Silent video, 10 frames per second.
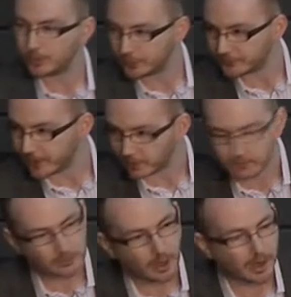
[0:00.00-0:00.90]
who is our
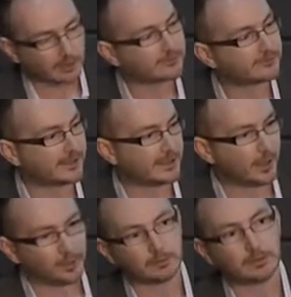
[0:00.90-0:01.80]
tireless
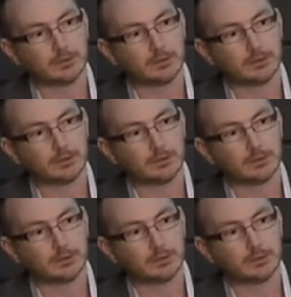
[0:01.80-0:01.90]
CEO,